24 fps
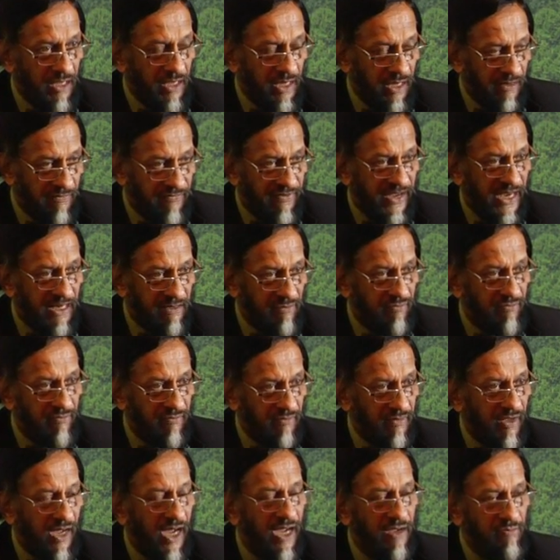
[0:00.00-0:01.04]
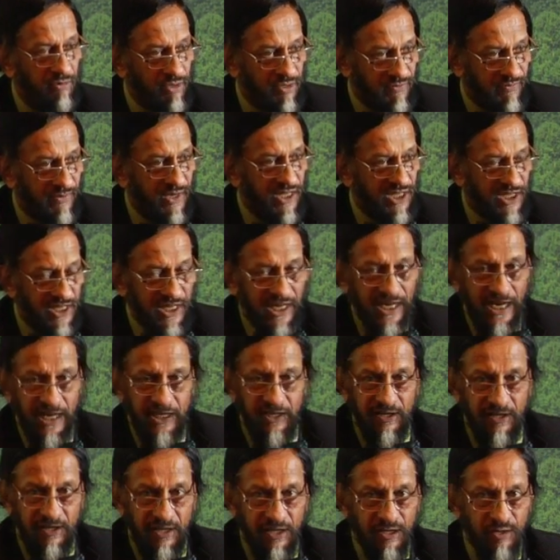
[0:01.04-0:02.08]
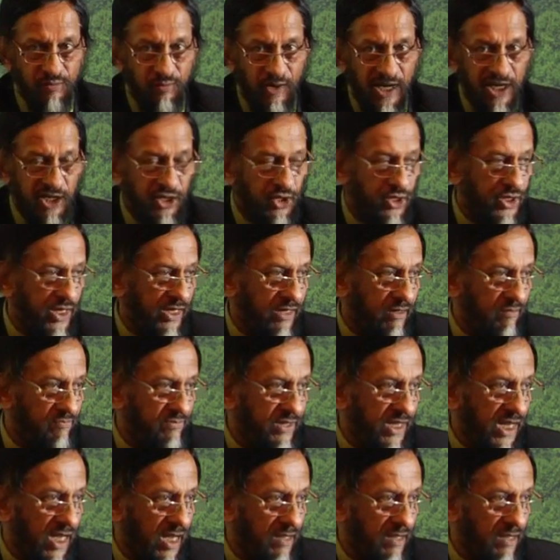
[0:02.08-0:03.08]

In fact, I was first elected as vice chair of the